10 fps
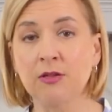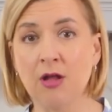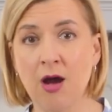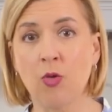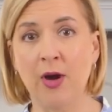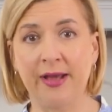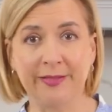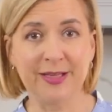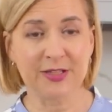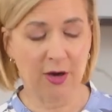a long way.
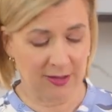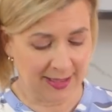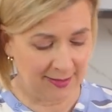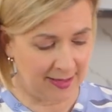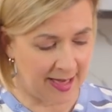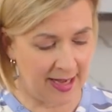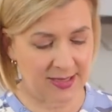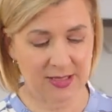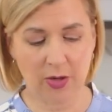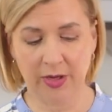These are little cakes,
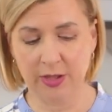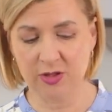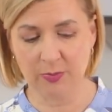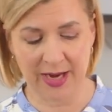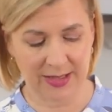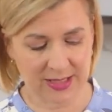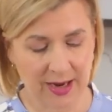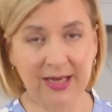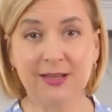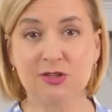so I use my
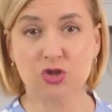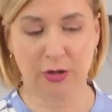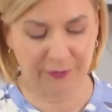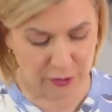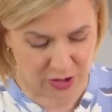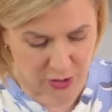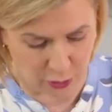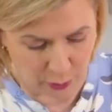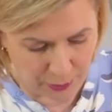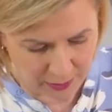tiniest truffle
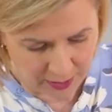scoop